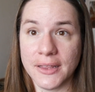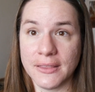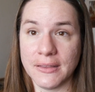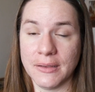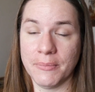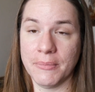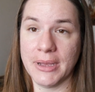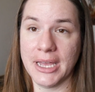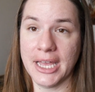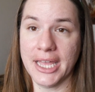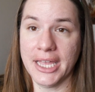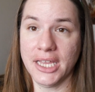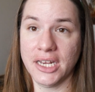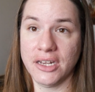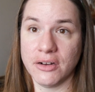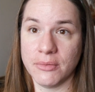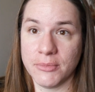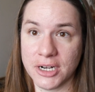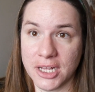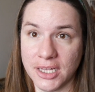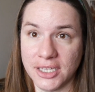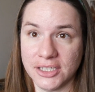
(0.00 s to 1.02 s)
than my
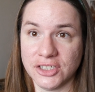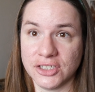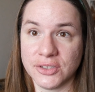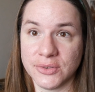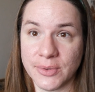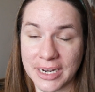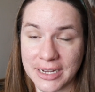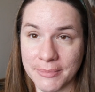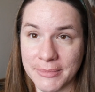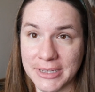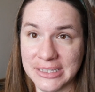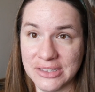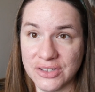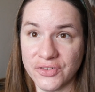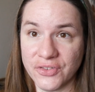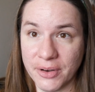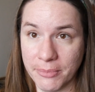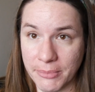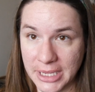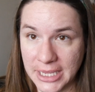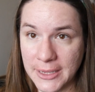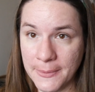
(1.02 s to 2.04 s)
dermatologist recommends
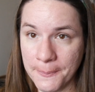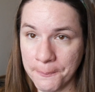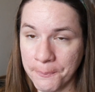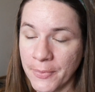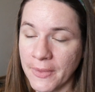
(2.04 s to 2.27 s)
for me,